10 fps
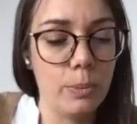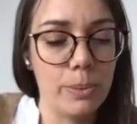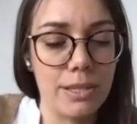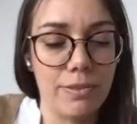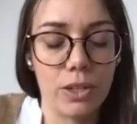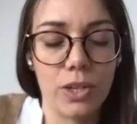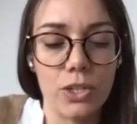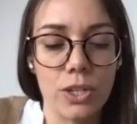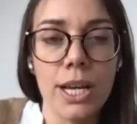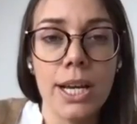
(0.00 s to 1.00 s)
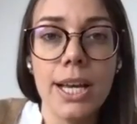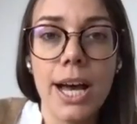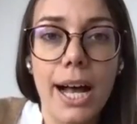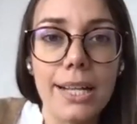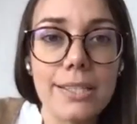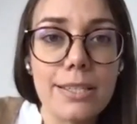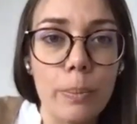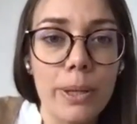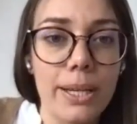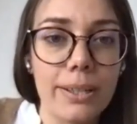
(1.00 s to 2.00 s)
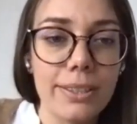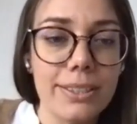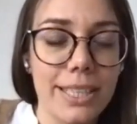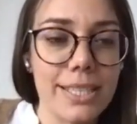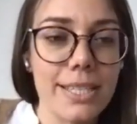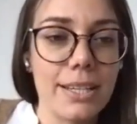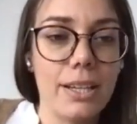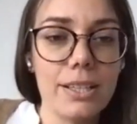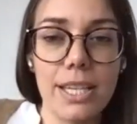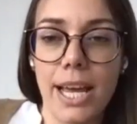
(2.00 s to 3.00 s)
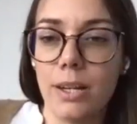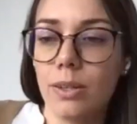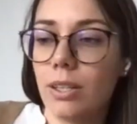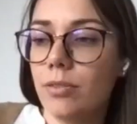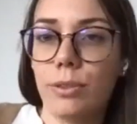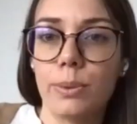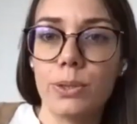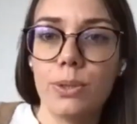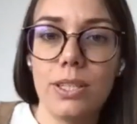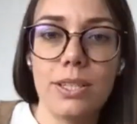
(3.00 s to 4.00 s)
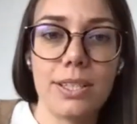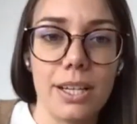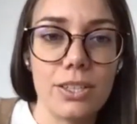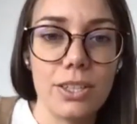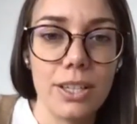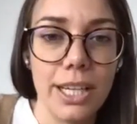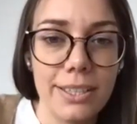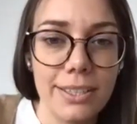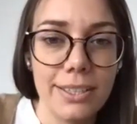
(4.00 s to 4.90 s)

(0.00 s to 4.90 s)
Indo-Pacific region. I'll stop here. Thanks a lot, and looking forward to the discussion.